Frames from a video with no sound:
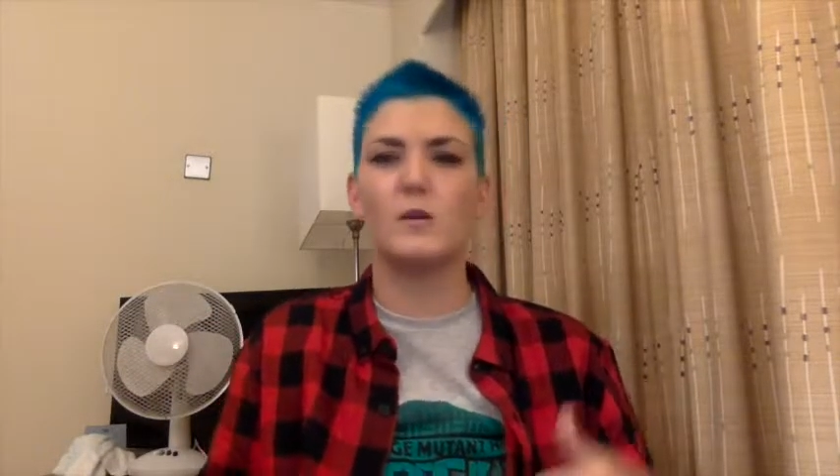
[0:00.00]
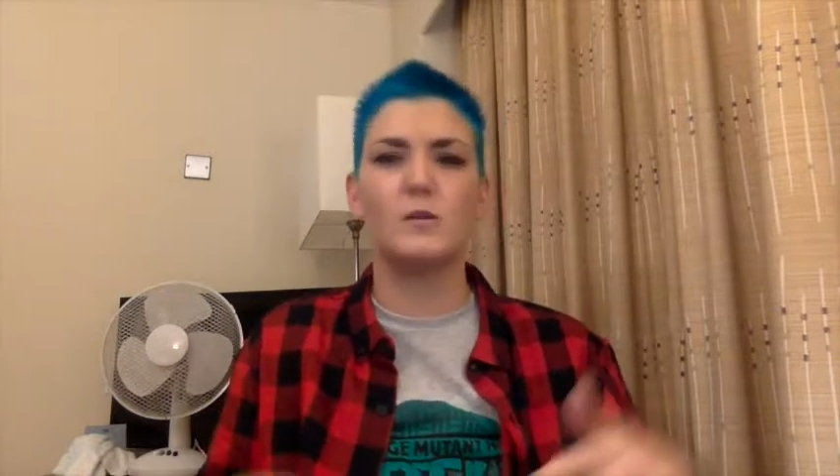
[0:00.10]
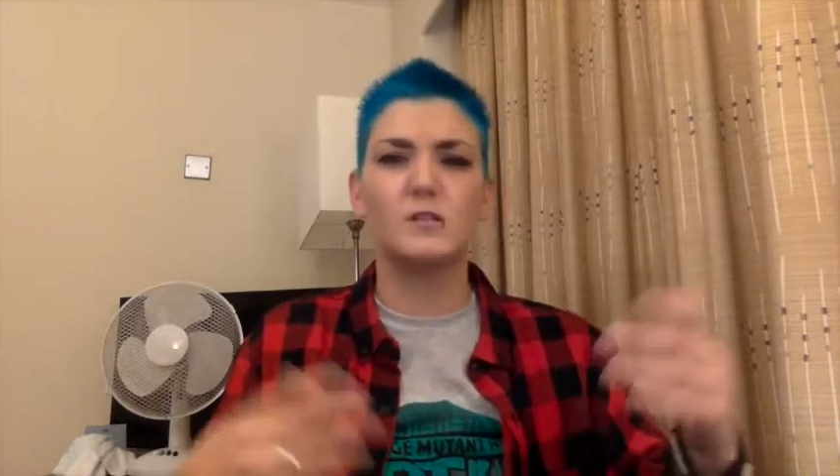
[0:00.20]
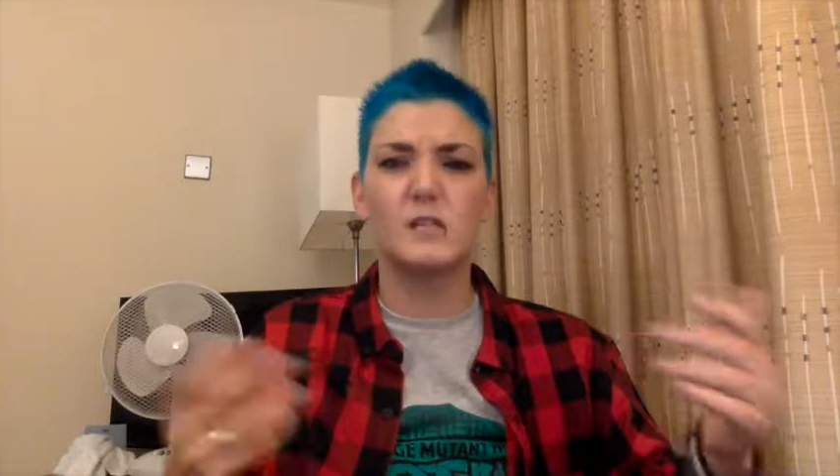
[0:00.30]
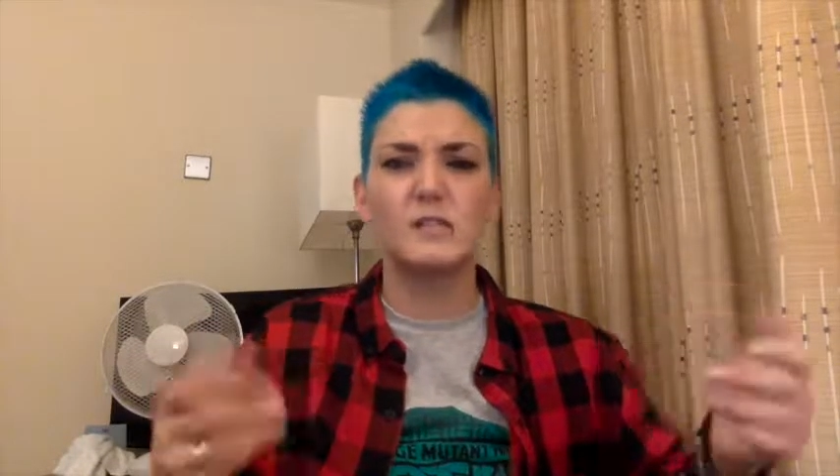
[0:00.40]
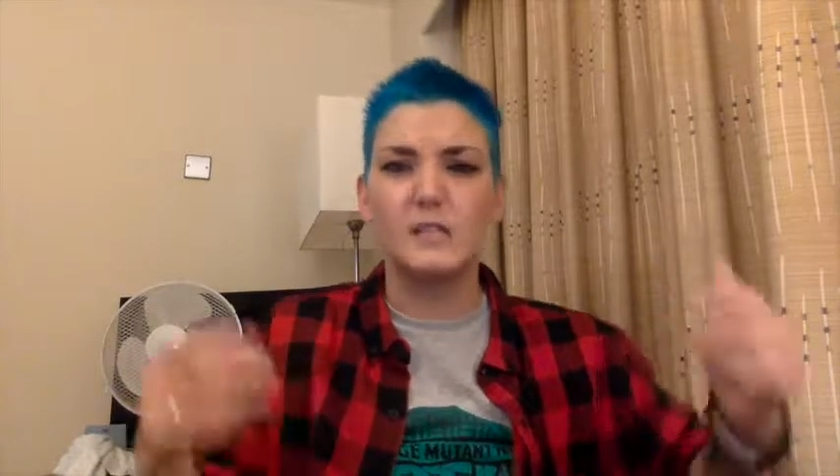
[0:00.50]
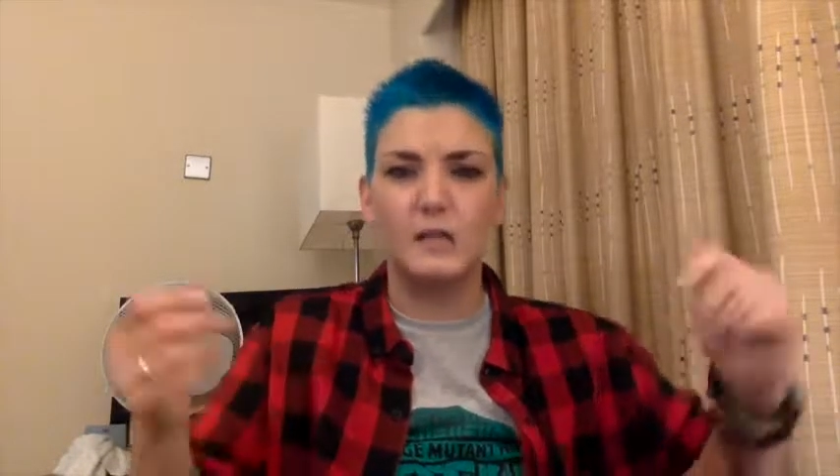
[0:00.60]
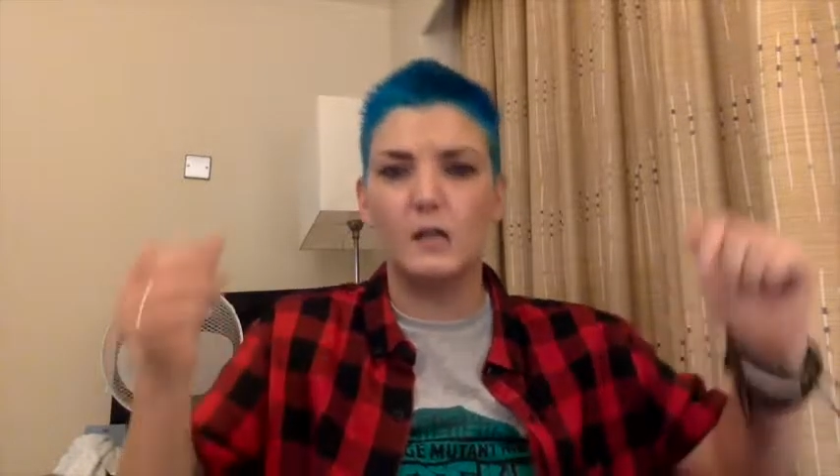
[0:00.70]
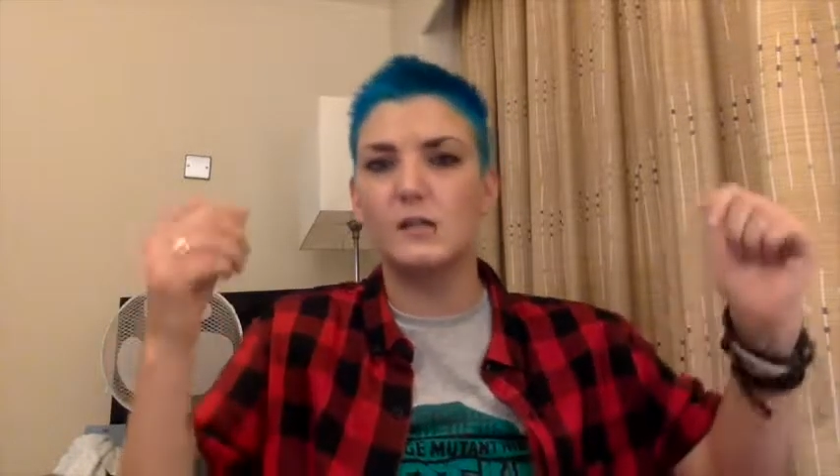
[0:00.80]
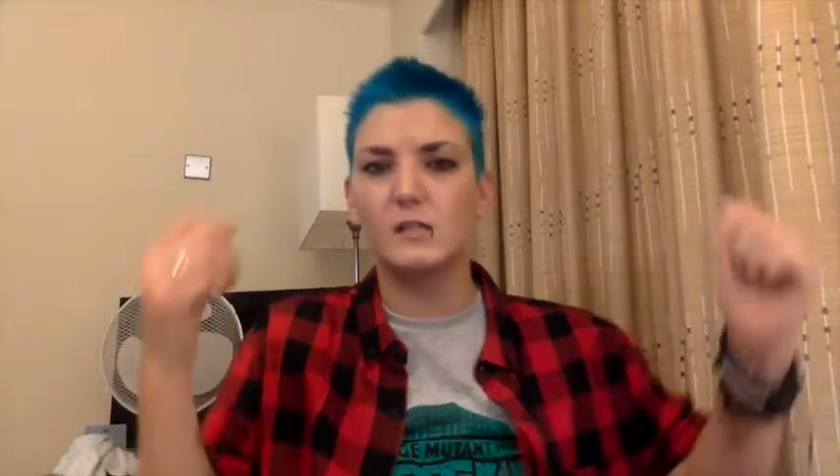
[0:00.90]
rose-tinted
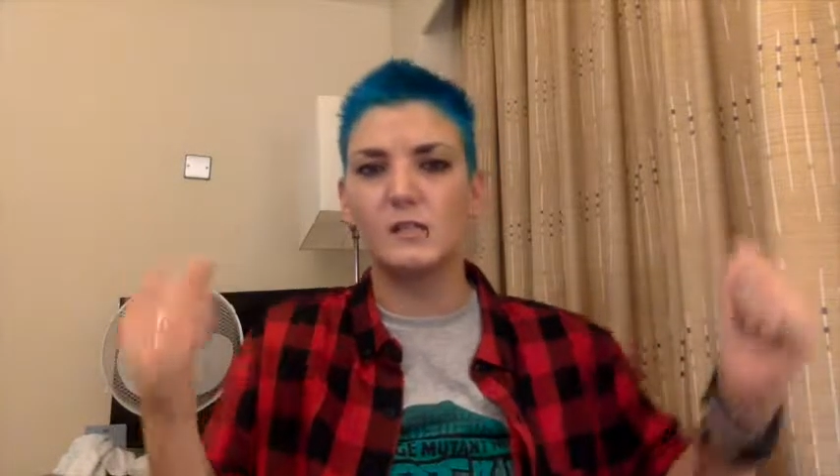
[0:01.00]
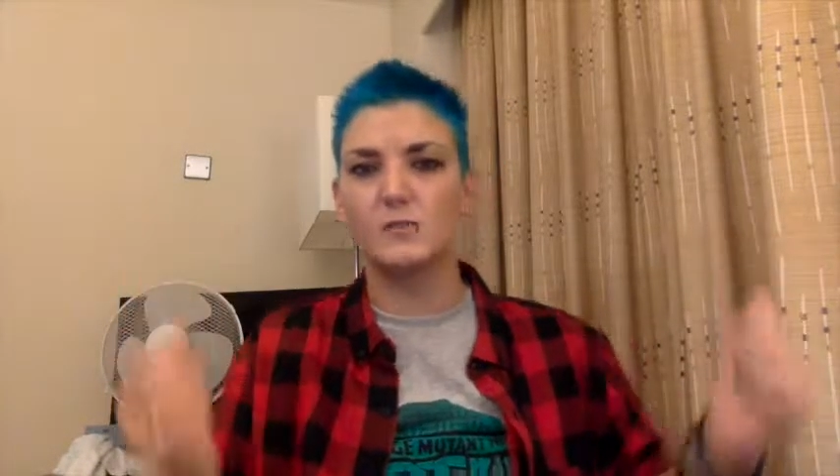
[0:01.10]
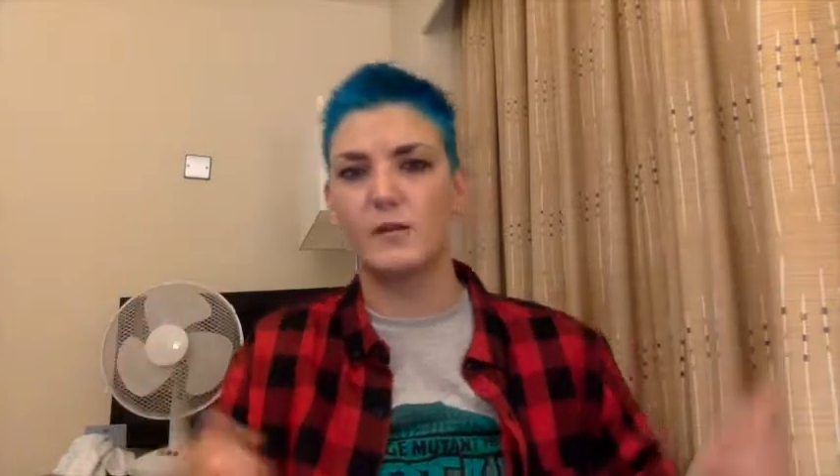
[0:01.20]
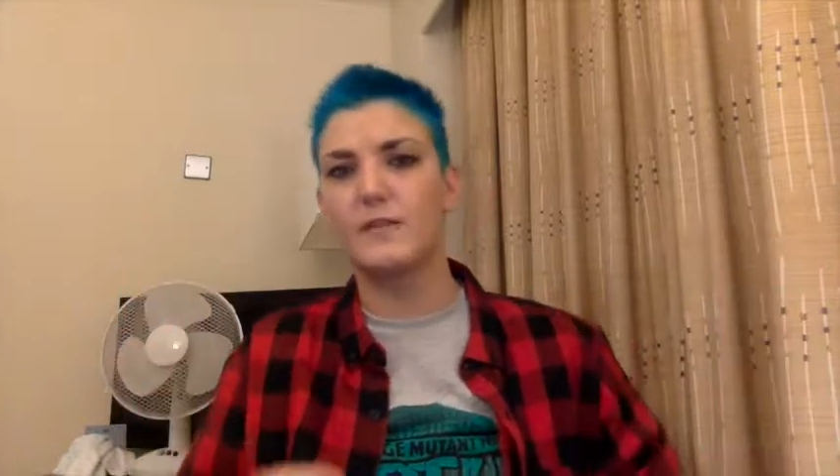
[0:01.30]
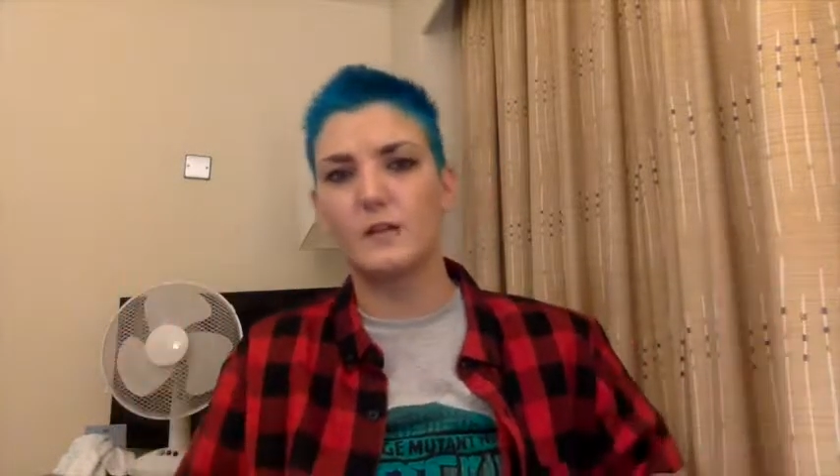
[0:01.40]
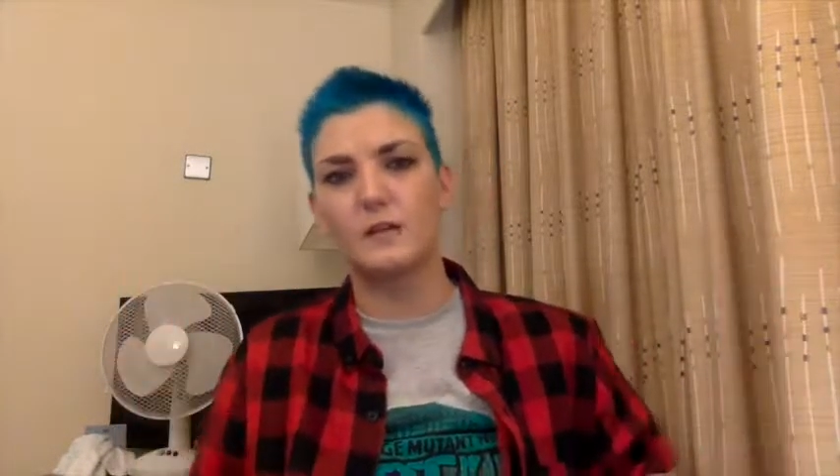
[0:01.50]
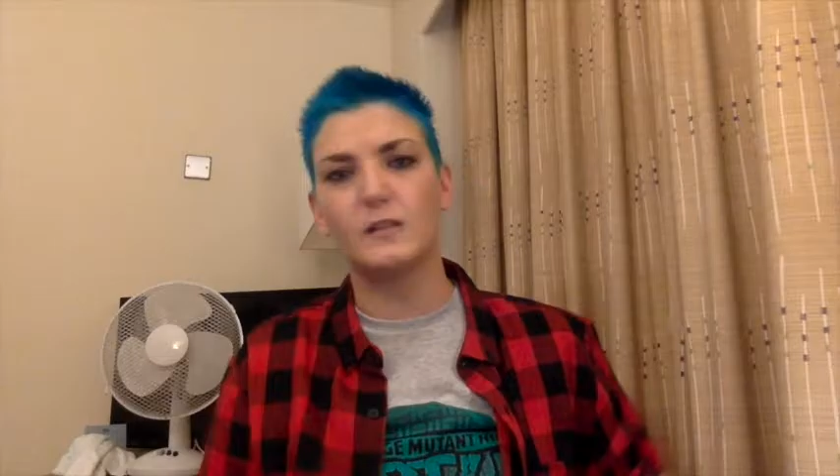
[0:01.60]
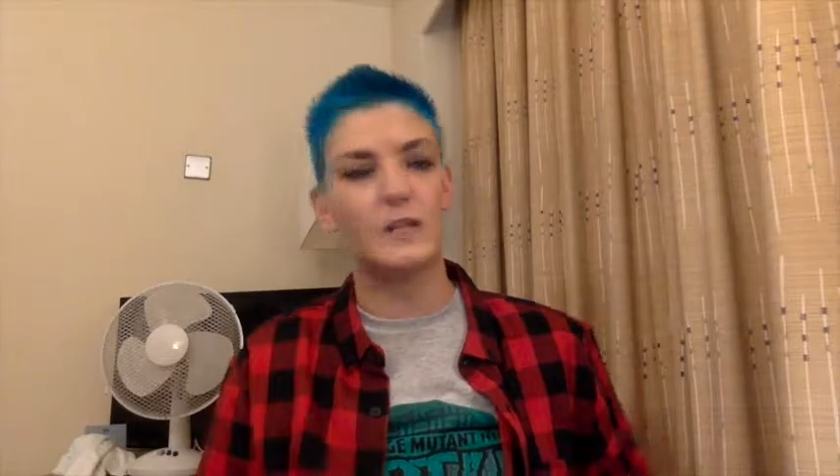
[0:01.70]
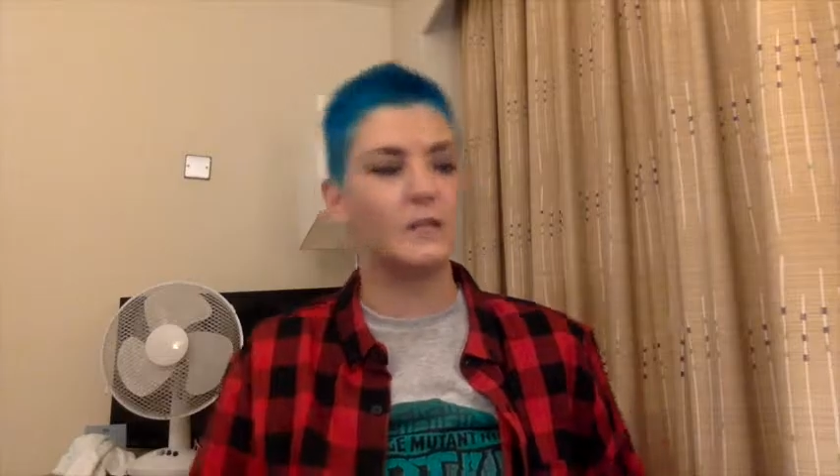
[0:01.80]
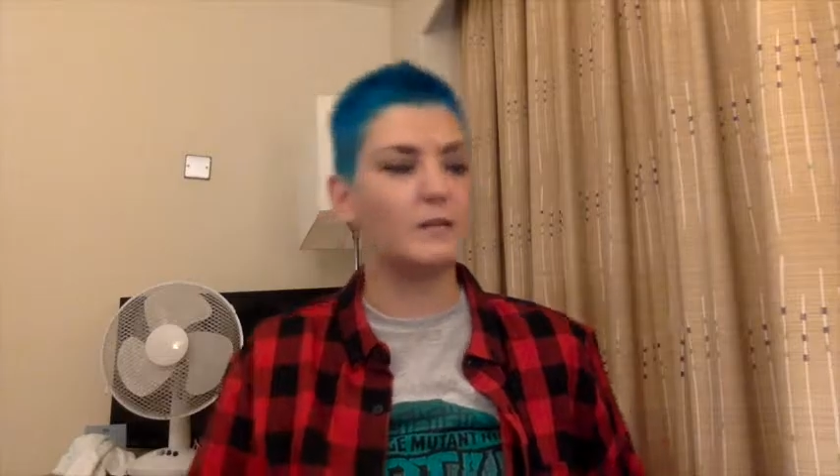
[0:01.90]
glasses or anything like that.